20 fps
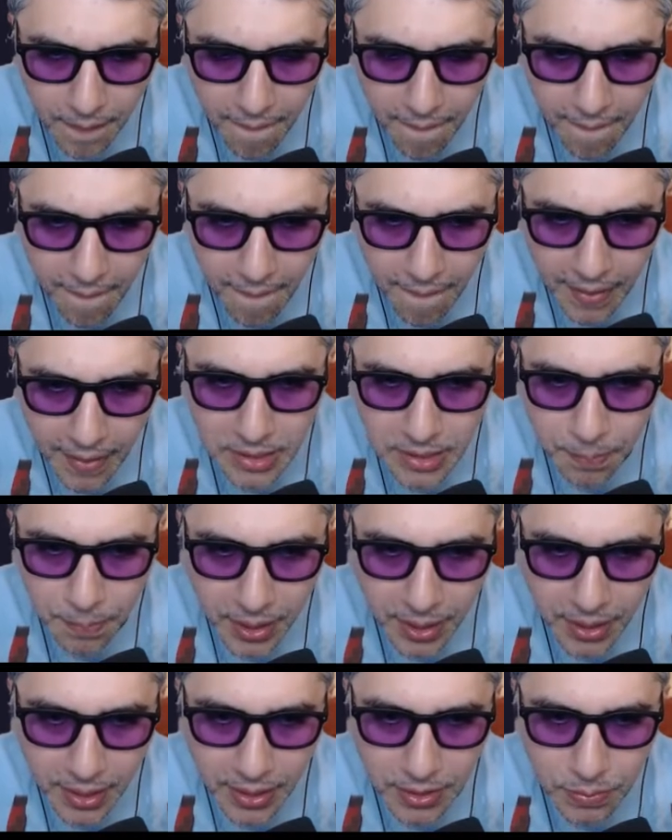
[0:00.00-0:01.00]
Is it
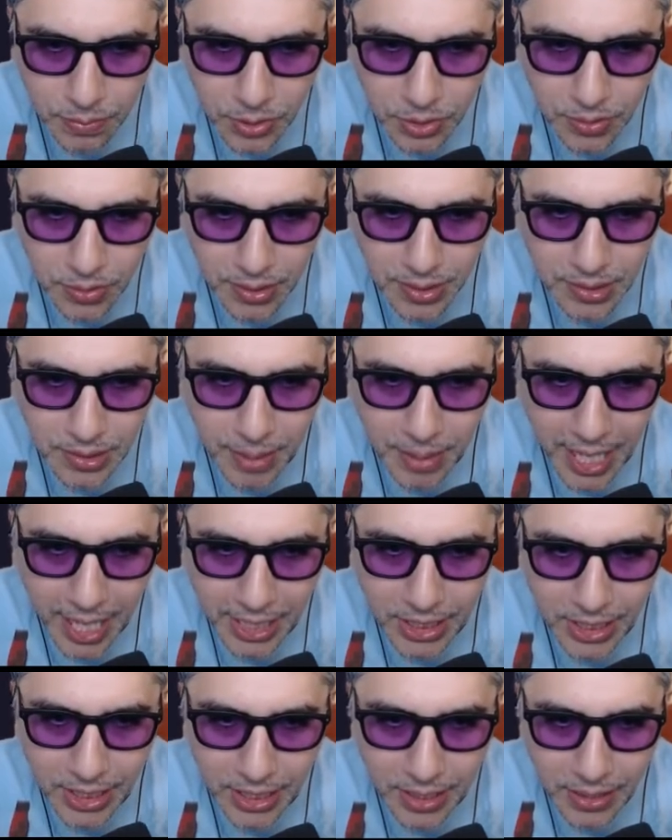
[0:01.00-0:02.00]
because we're doing this
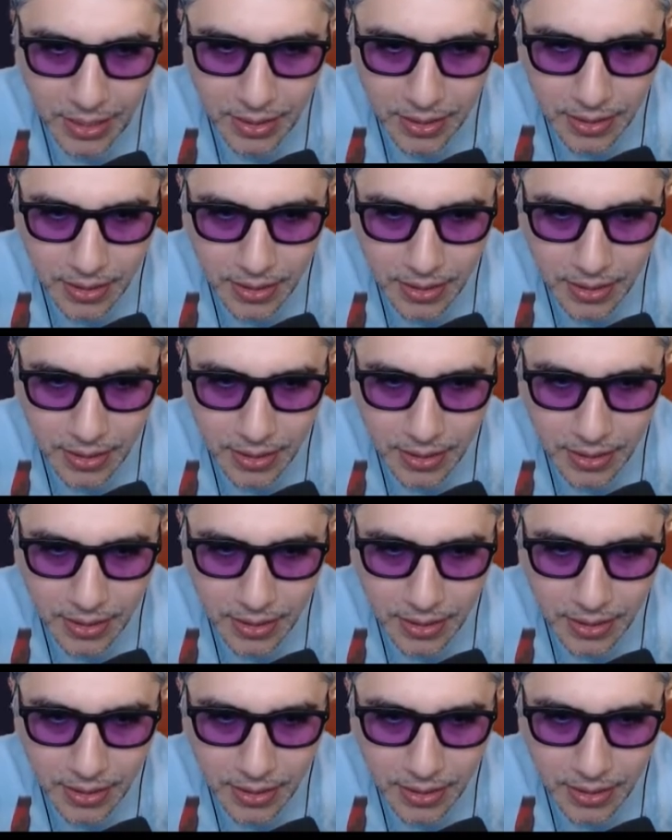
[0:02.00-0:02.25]
matching here?